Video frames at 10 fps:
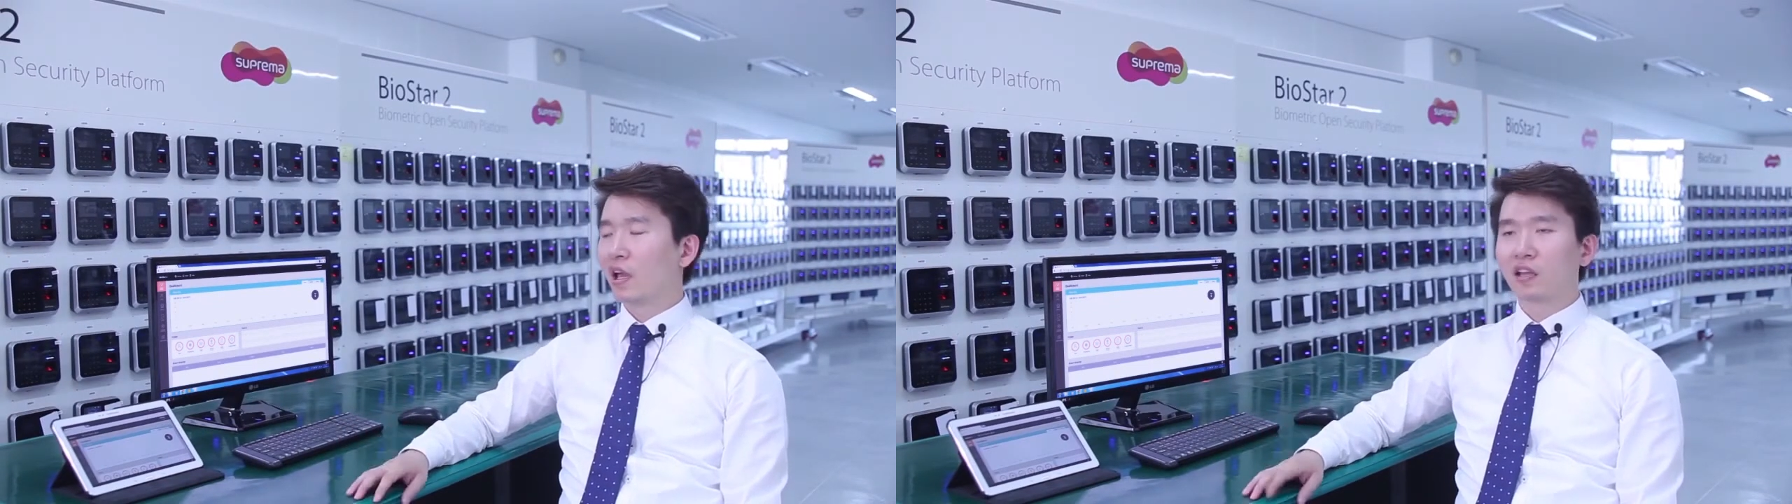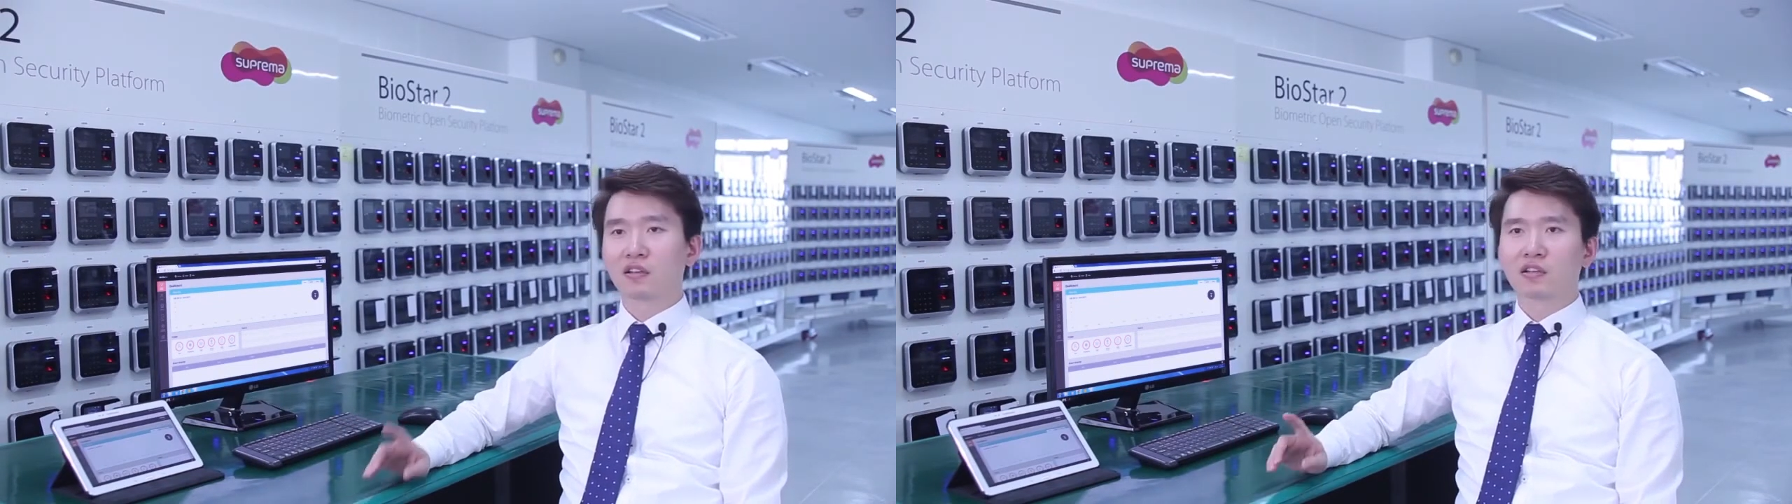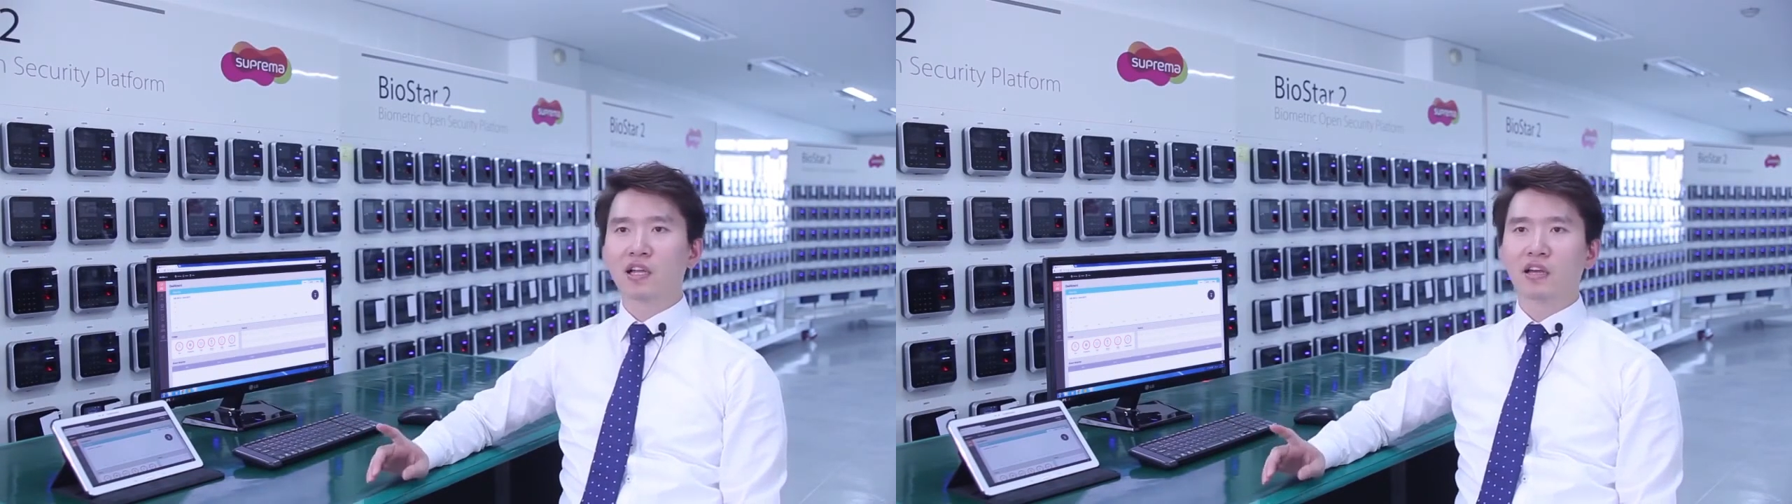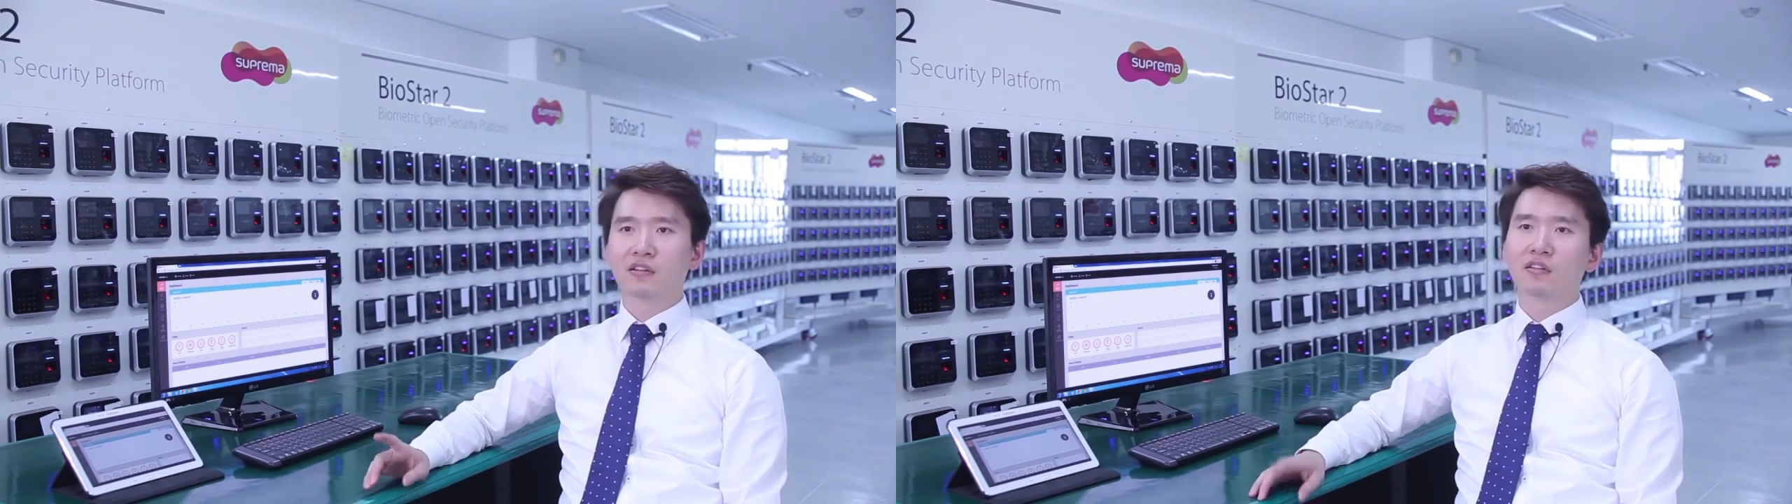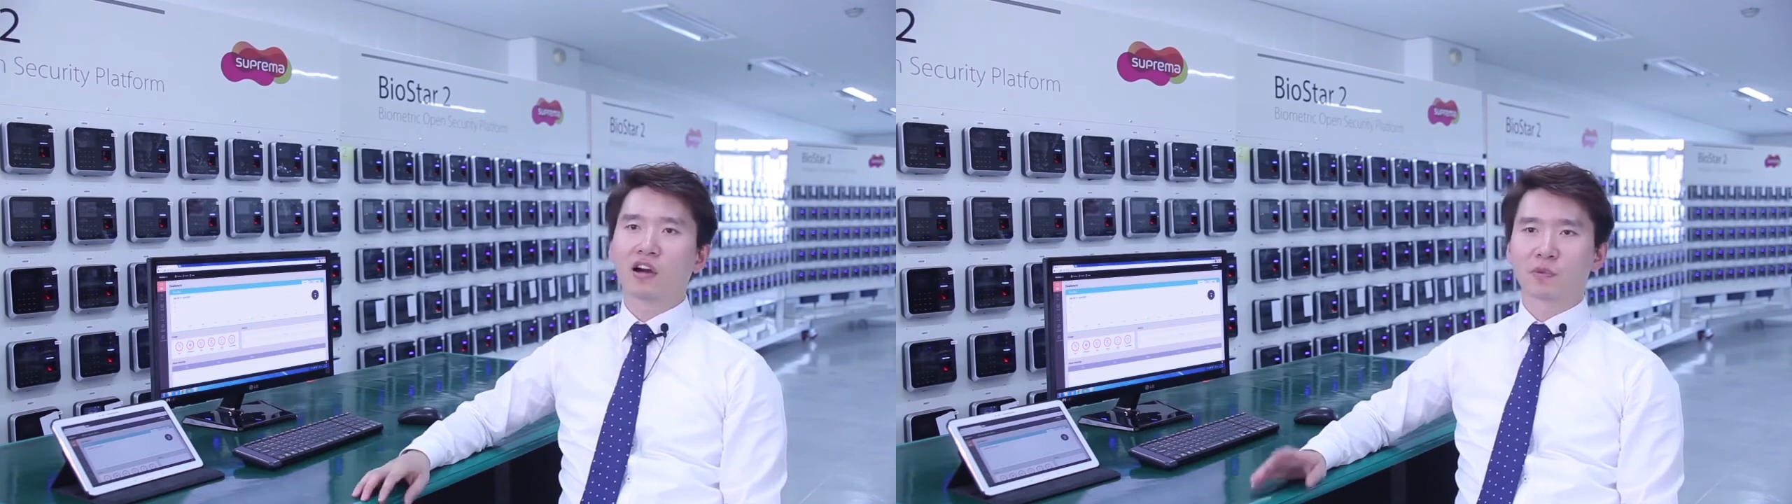and the
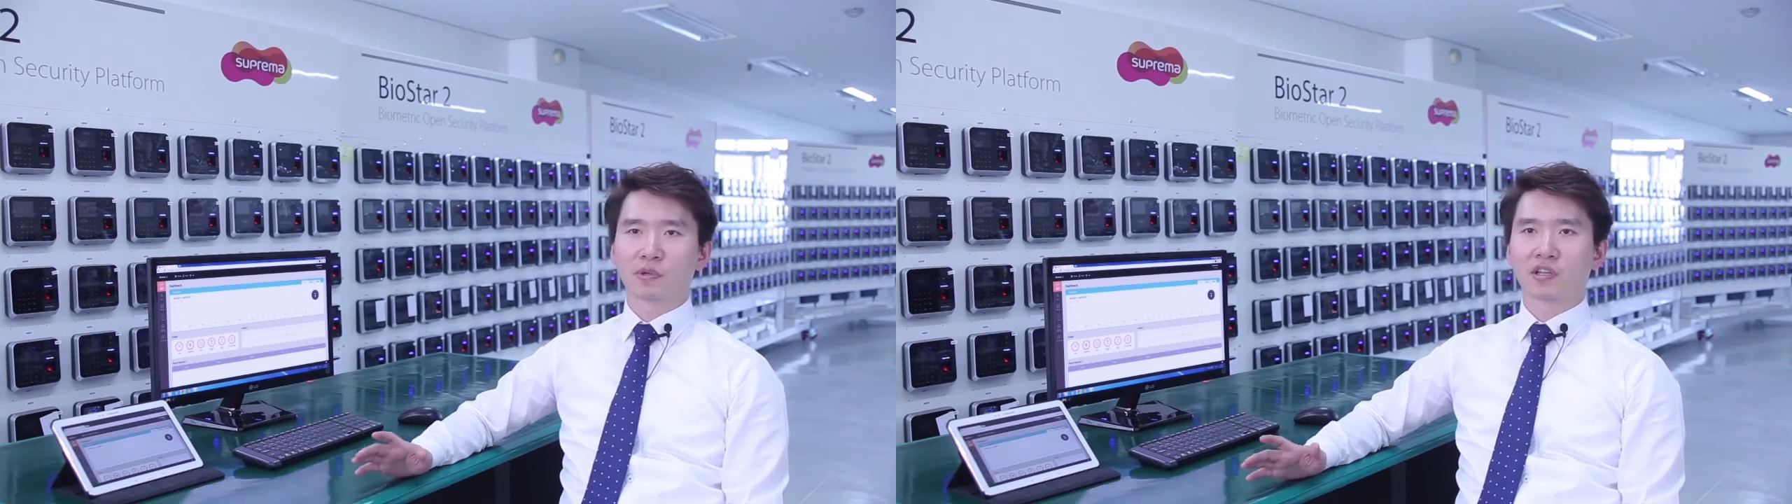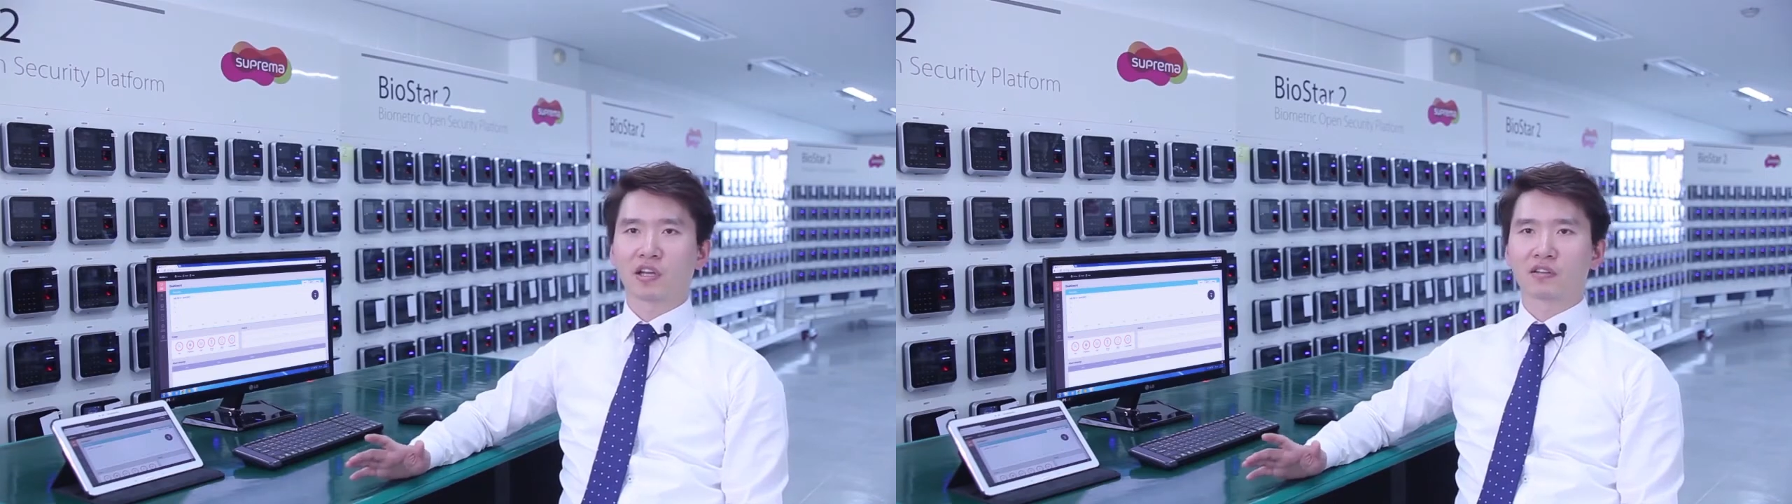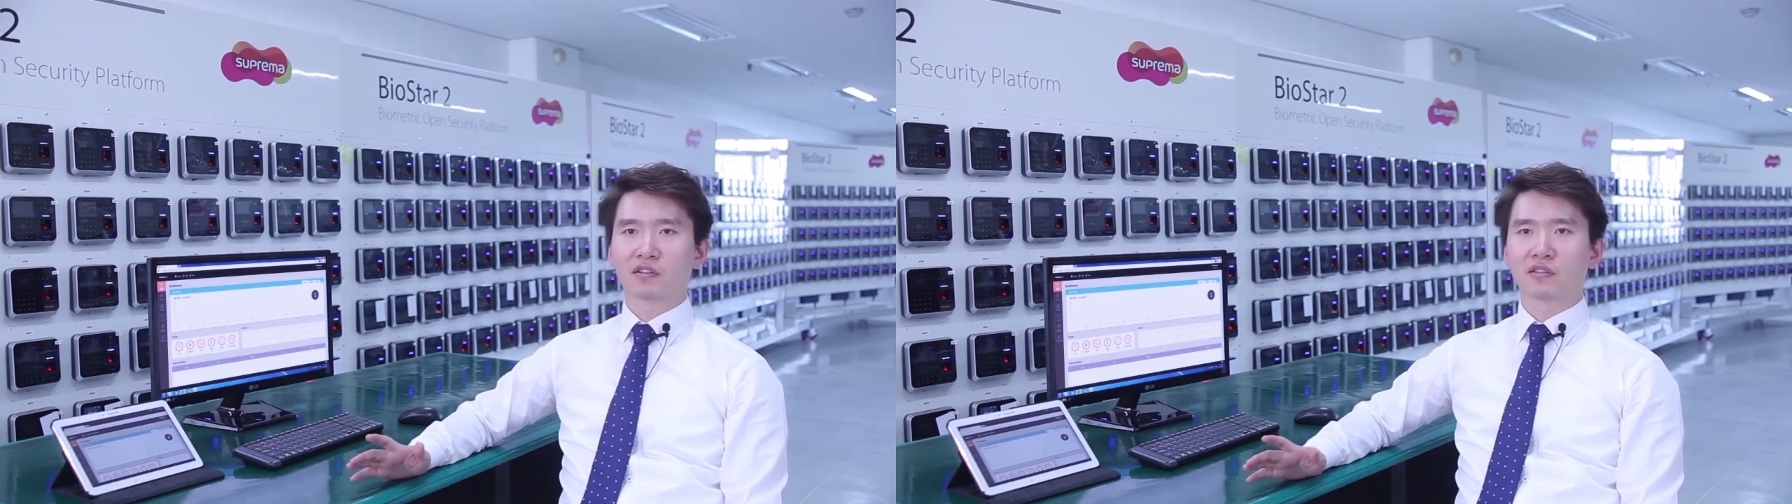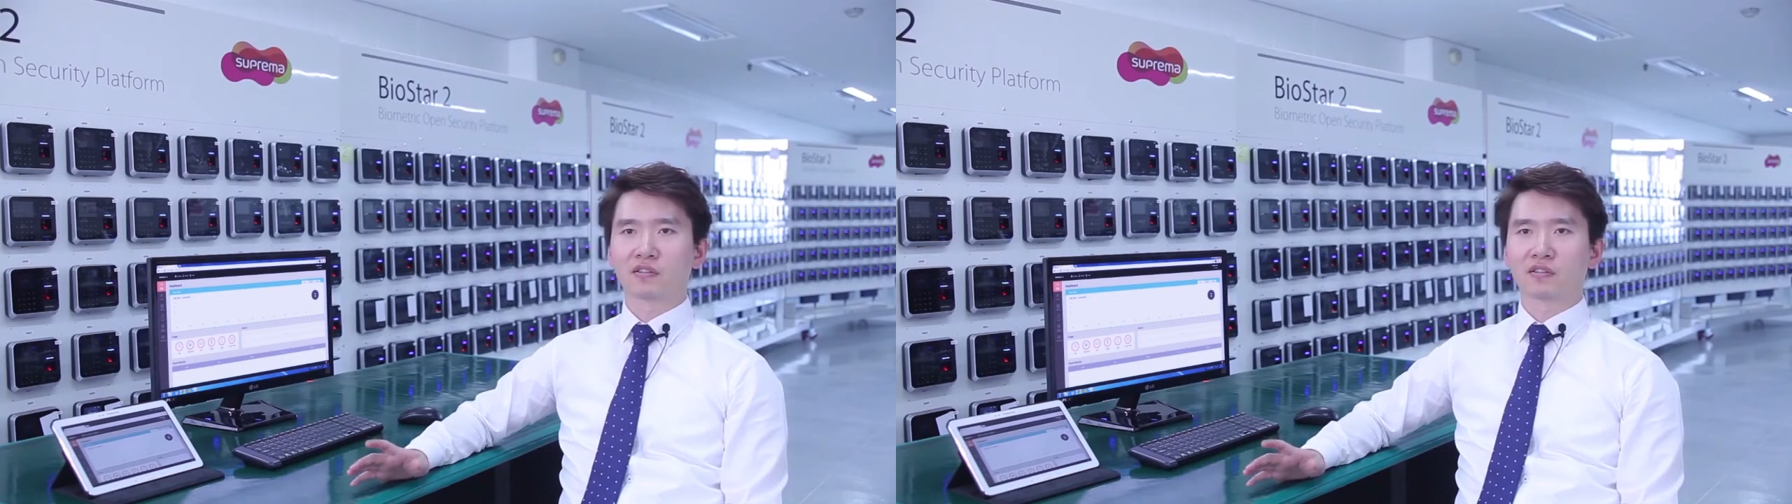client are protected.